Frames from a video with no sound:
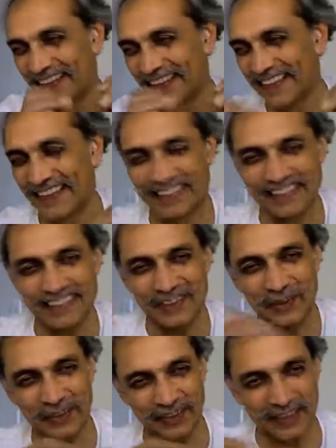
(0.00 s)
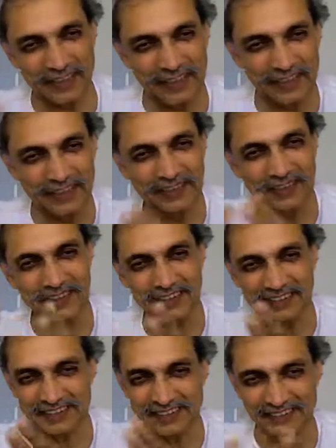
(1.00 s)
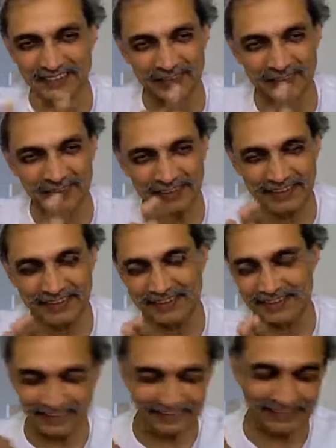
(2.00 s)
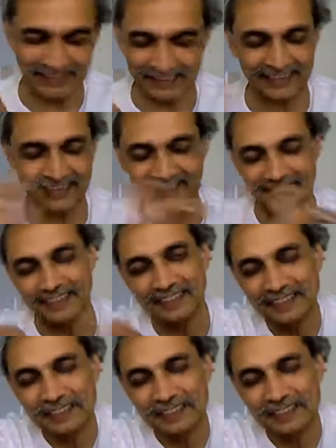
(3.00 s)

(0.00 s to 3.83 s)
And they go around trying to think that they will get there.